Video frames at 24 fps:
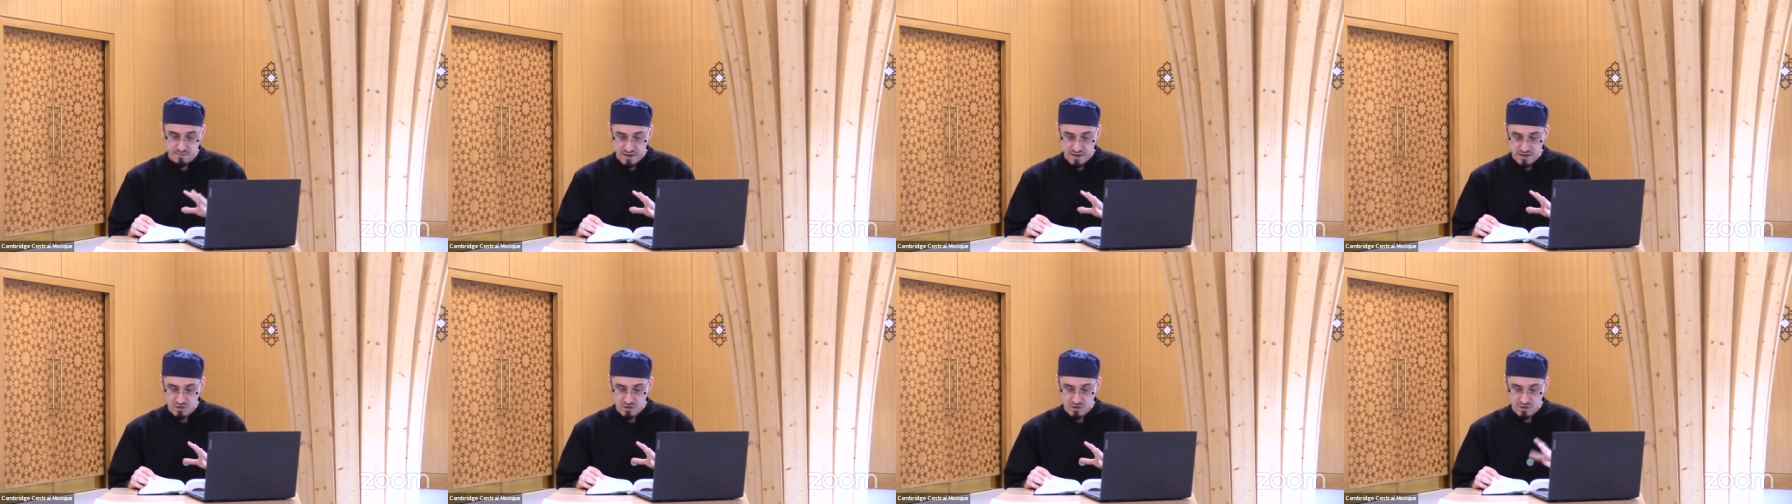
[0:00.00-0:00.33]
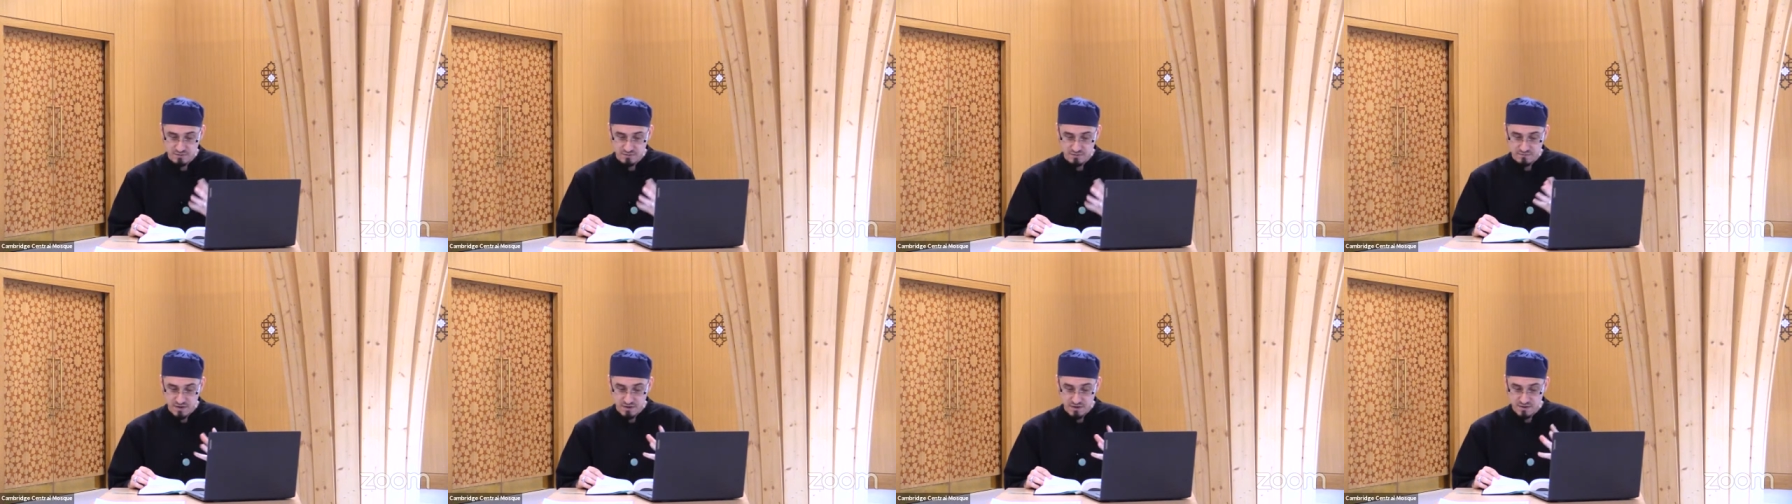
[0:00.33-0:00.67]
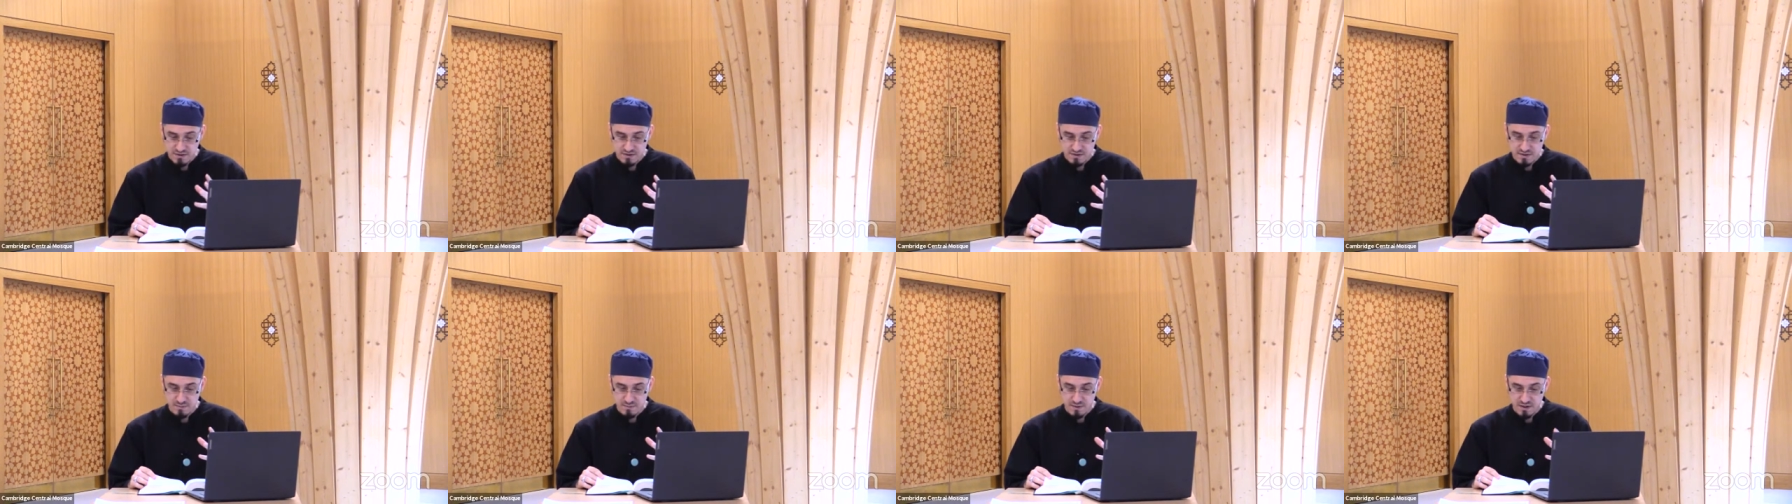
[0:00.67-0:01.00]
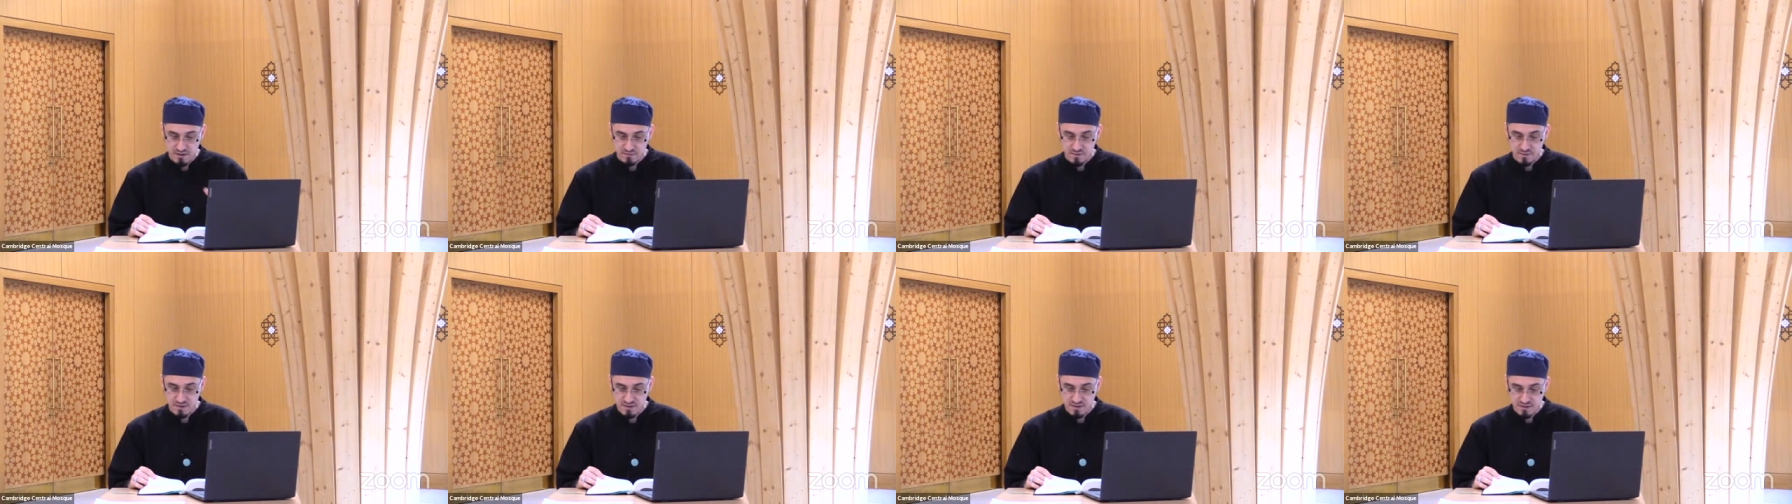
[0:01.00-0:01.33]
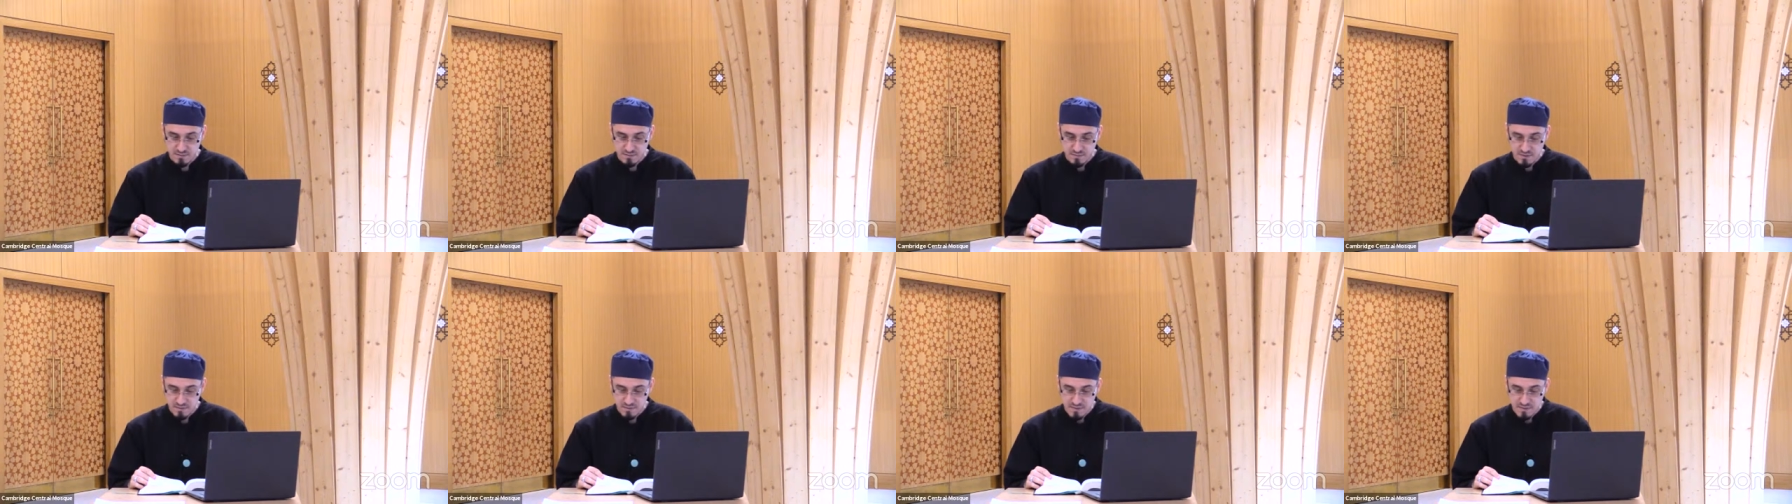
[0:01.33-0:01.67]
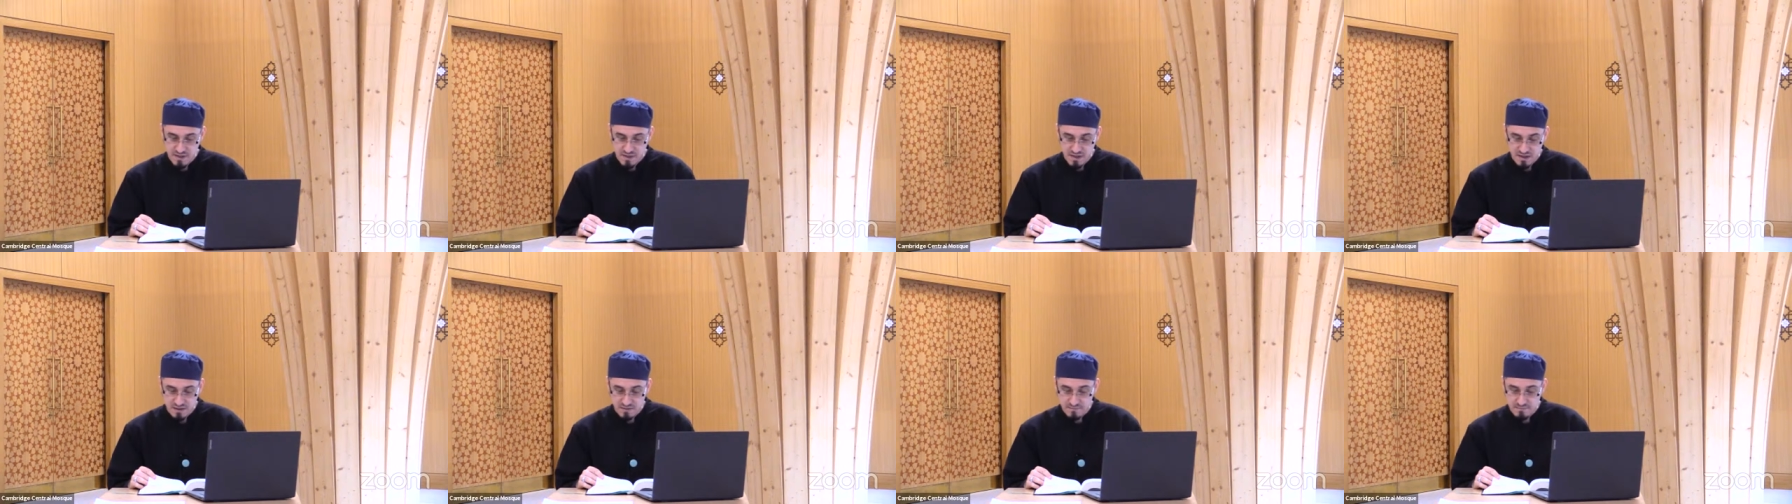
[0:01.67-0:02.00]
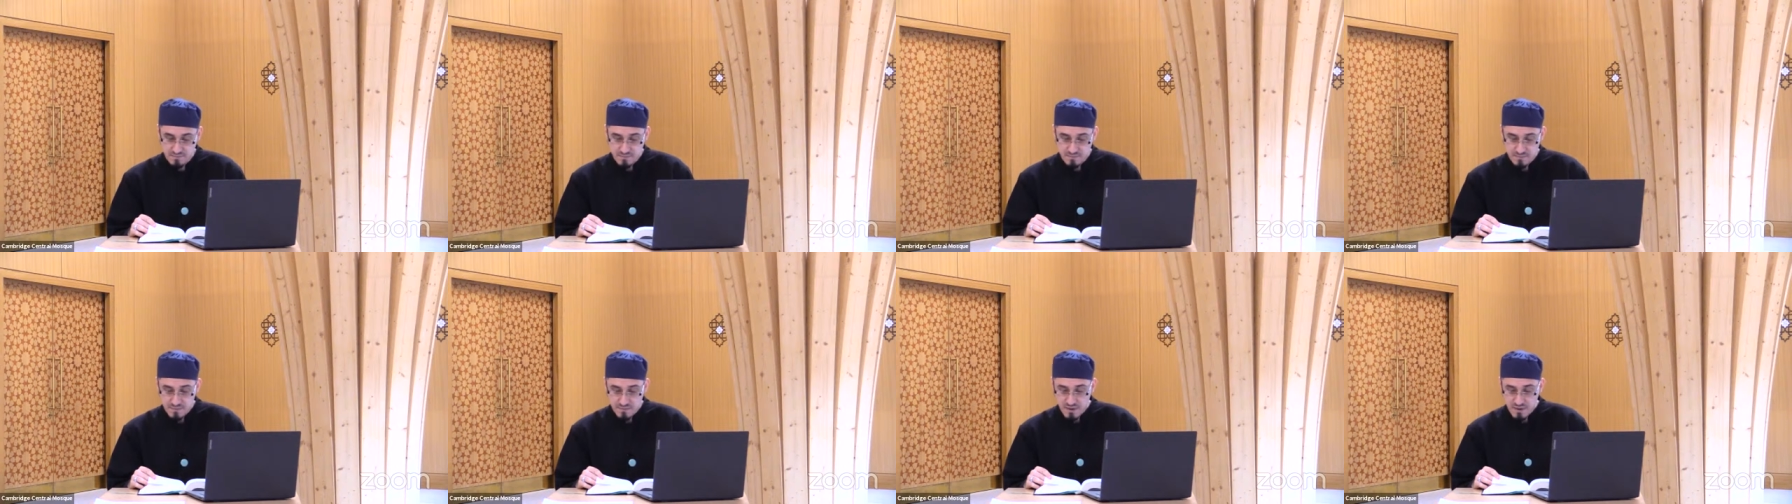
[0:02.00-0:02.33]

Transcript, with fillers: mention, very similar with a similar meaning,